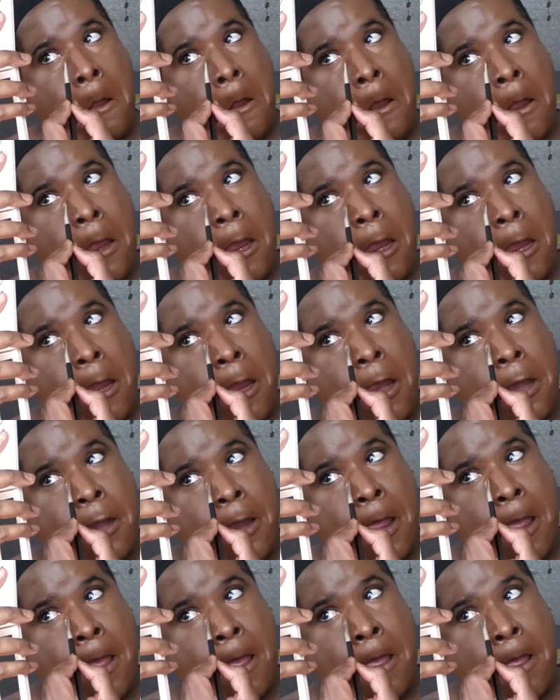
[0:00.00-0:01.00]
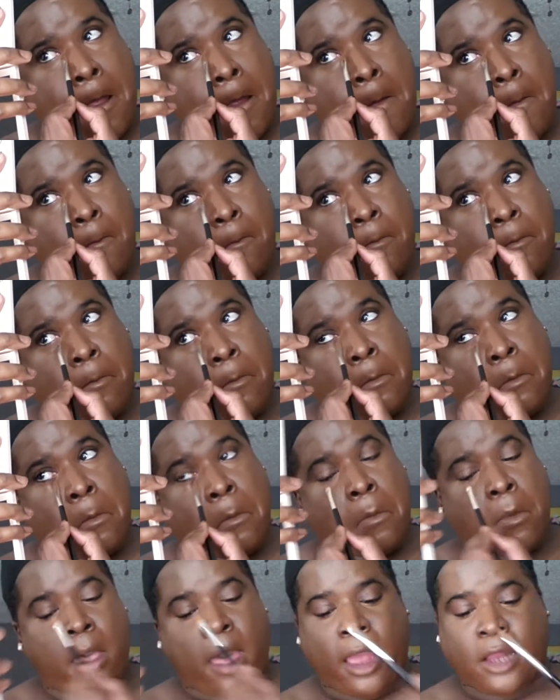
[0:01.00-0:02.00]
and
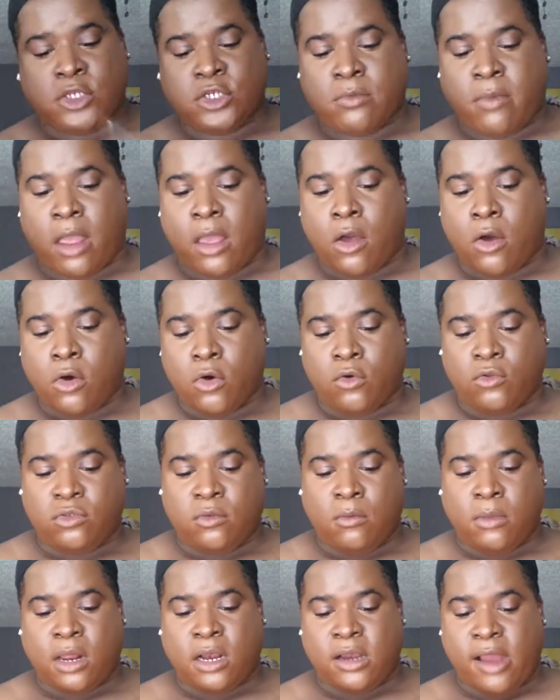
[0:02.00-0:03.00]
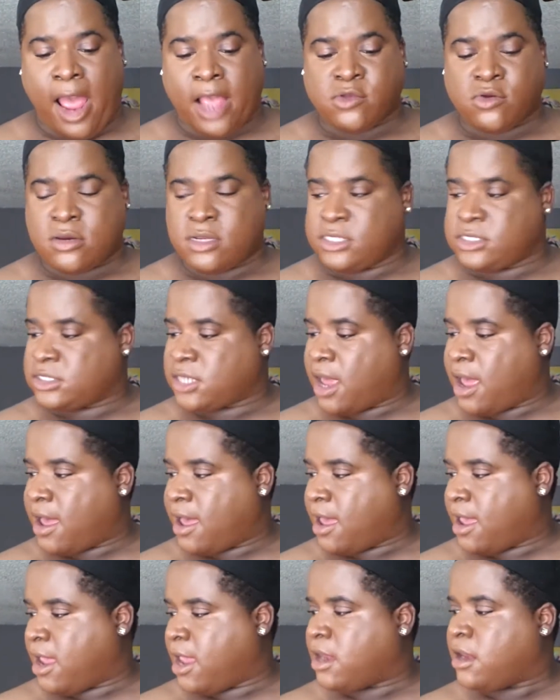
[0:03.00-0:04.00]
I do my own clients on the
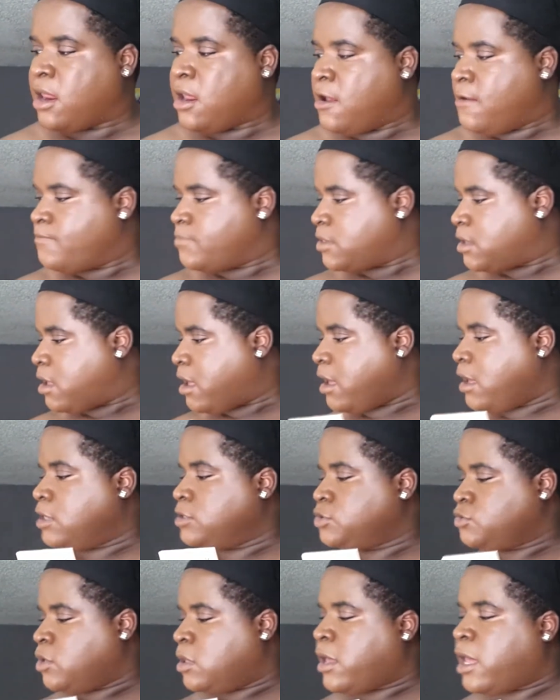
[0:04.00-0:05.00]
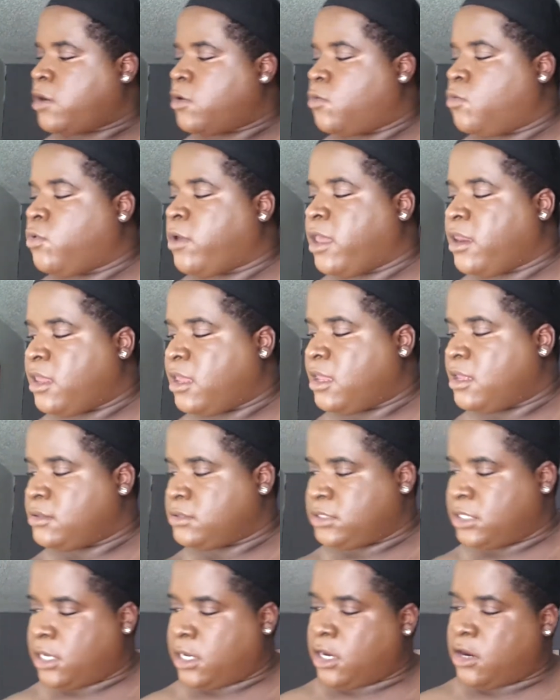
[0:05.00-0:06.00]
side. I do a lot of weddings
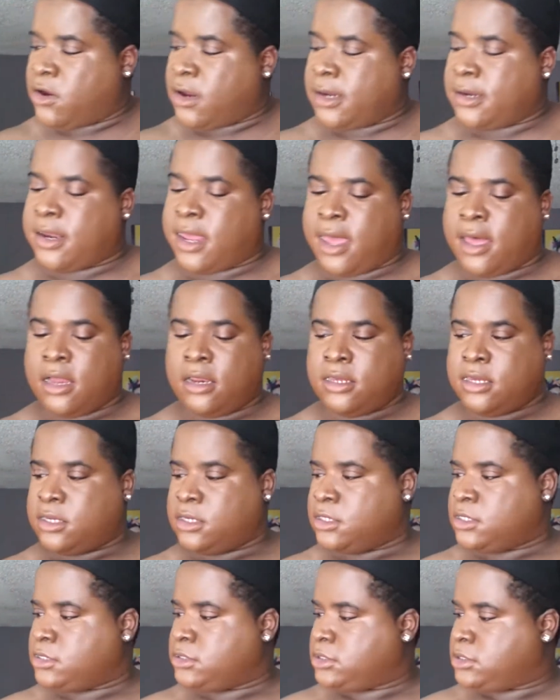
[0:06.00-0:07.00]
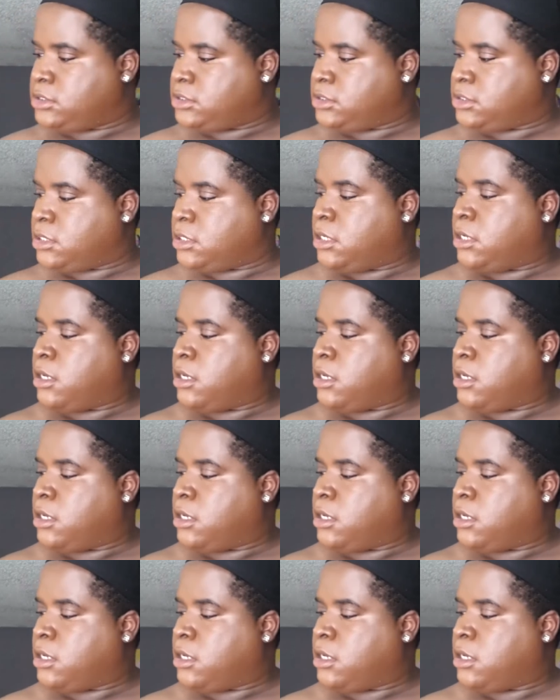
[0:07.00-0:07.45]
here in Dallas,